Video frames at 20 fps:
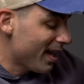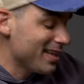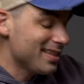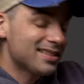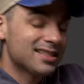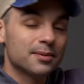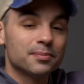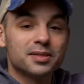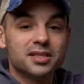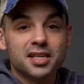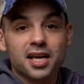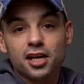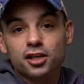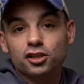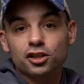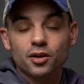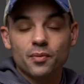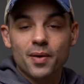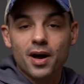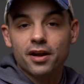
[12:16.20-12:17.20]
a
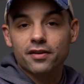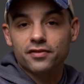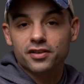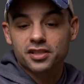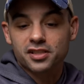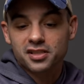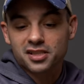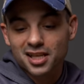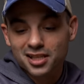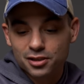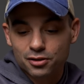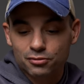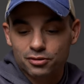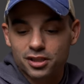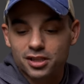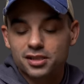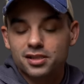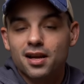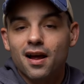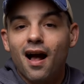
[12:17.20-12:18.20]
substantial amount of
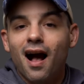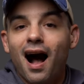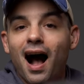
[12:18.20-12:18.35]
accessories,